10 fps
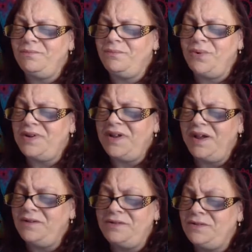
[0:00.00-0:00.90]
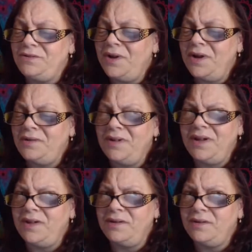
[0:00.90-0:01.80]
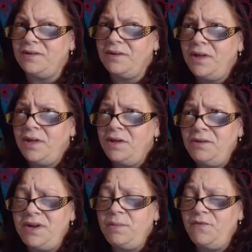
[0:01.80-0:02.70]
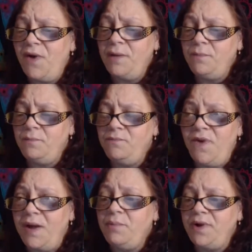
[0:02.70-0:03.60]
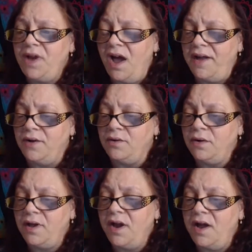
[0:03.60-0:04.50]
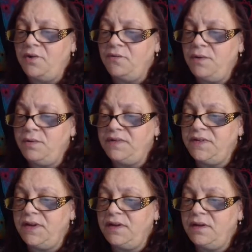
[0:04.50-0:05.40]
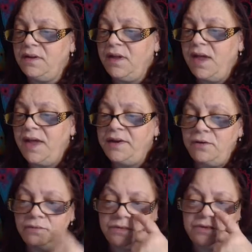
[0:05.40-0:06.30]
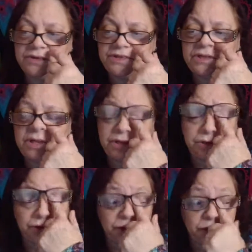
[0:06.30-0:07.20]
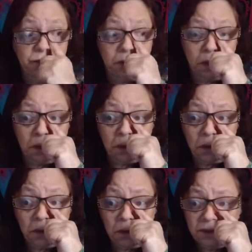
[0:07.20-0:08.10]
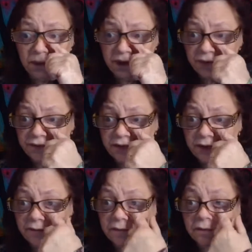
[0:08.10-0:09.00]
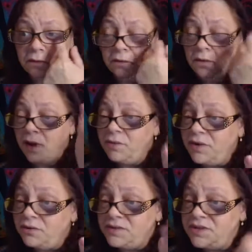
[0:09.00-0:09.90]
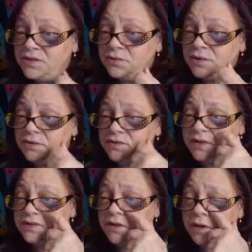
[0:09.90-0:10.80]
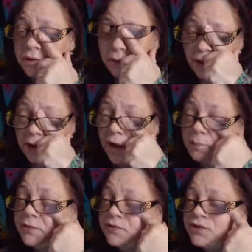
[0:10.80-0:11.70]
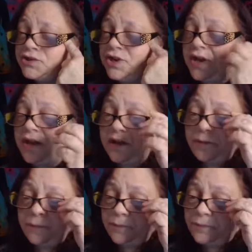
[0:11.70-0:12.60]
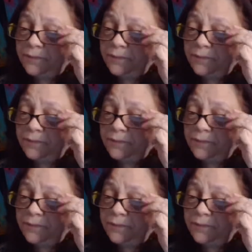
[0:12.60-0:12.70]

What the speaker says: Brittany Ayers, you're not you need to be vibrating higher at a higher frequency. And I don't see you doing those things. I really don't see you doing those things, honey. Hi, Patricia.